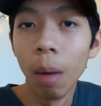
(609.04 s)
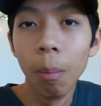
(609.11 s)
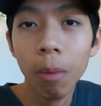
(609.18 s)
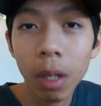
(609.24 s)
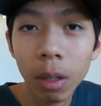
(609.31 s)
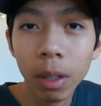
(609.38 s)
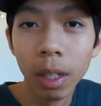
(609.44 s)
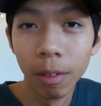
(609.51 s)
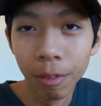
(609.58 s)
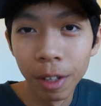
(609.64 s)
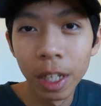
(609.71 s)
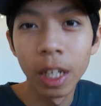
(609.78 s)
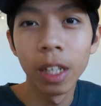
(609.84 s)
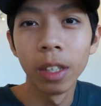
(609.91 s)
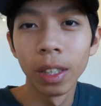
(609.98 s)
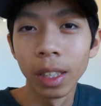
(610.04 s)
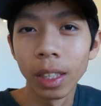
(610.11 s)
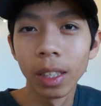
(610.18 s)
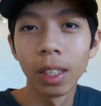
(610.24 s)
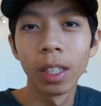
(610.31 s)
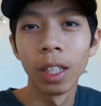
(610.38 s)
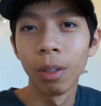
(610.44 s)
upload the videos
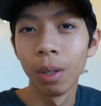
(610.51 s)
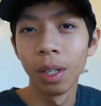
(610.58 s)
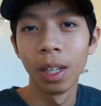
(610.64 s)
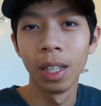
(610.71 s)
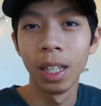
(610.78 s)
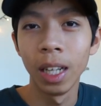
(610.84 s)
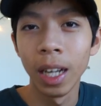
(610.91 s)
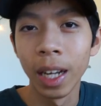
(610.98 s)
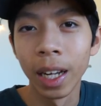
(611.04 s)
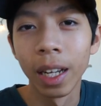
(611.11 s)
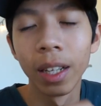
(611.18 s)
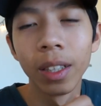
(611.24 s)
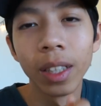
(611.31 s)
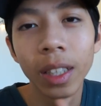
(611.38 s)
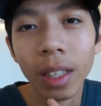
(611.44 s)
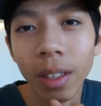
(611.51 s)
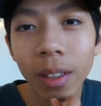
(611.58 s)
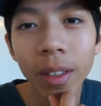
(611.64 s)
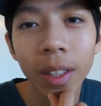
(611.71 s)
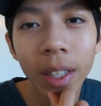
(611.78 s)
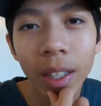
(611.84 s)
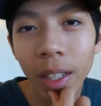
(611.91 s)
during the day so
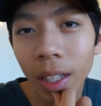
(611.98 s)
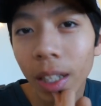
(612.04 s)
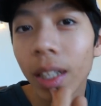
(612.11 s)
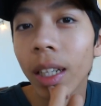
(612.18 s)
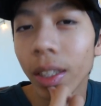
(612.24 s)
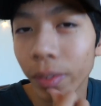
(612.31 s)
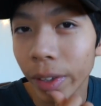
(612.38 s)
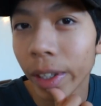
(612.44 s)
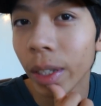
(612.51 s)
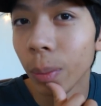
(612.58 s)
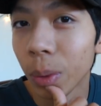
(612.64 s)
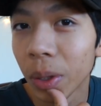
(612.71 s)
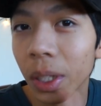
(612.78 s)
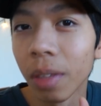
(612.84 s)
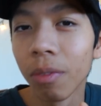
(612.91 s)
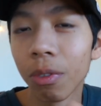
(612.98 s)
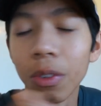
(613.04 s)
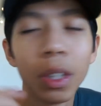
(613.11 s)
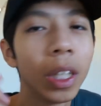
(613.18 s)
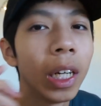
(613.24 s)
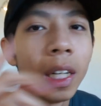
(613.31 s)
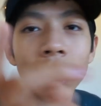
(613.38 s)
that's very important
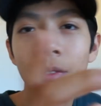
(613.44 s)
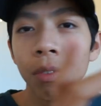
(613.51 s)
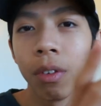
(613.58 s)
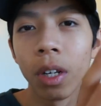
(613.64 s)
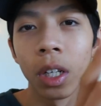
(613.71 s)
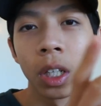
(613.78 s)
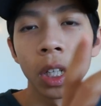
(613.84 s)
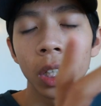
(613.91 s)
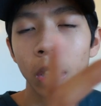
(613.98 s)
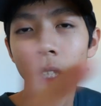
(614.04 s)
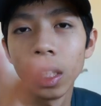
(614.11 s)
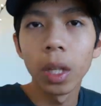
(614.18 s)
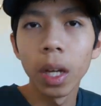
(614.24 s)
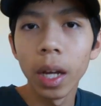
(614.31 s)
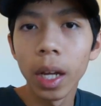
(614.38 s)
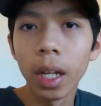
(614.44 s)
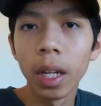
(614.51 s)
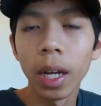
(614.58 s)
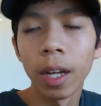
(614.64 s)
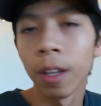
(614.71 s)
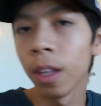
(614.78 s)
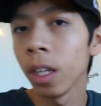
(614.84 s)
for daily vloggers. And
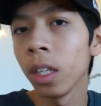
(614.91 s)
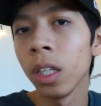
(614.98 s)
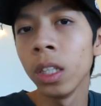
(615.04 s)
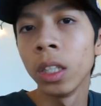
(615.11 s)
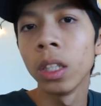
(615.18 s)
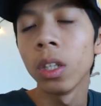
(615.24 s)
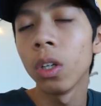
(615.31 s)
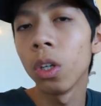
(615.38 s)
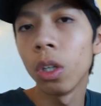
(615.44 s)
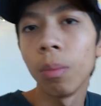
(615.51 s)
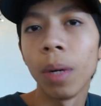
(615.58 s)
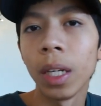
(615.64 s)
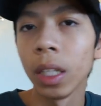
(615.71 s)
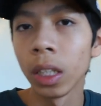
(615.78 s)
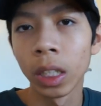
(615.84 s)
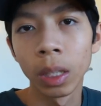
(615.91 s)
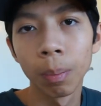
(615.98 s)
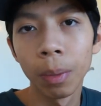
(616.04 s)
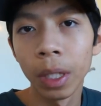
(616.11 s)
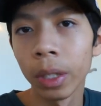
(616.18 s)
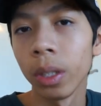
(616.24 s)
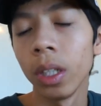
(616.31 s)
I think this all my
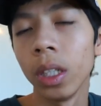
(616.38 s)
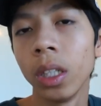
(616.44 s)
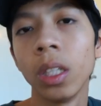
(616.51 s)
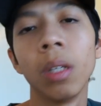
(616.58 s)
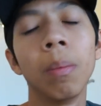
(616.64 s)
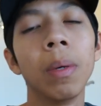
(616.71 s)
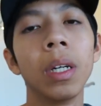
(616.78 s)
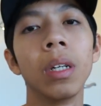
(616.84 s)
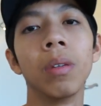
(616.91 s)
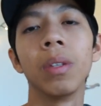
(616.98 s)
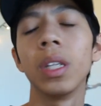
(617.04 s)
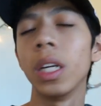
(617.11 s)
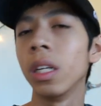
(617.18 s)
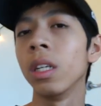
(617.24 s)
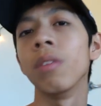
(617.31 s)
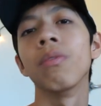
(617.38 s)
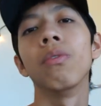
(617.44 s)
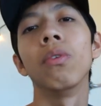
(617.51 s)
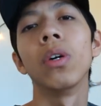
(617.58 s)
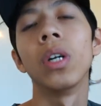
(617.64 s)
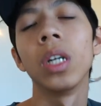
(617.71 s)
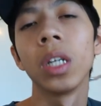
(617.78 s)
experience about daily
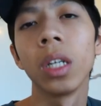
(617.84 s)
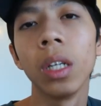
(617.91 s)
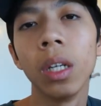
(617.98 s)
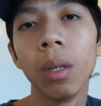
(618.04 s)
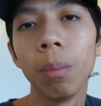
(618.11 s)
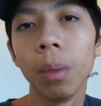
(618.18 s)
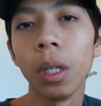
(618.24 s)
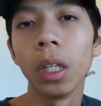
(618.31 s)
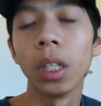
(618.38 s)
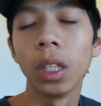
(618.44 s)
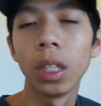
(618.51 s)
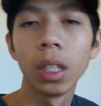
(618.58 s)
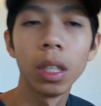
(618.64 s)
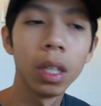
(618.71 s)
vlog because